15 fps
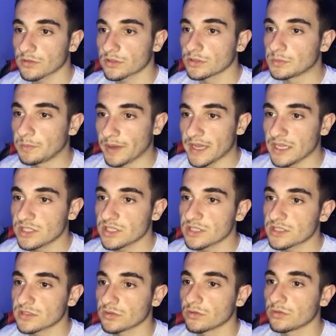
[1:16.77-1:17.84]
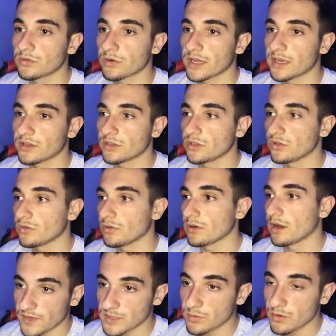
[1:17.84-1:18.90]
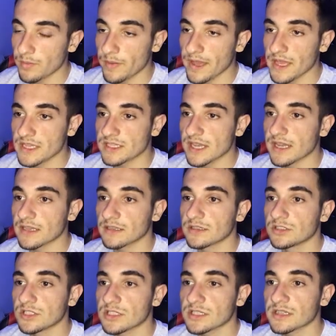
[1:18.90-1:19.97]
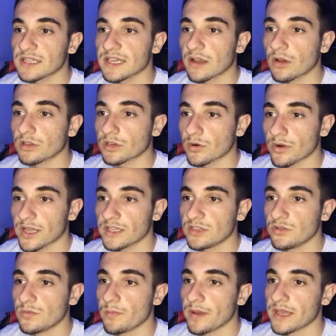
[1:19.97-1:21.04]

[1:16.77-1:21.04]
to pages to create a new facebook page and just click on create new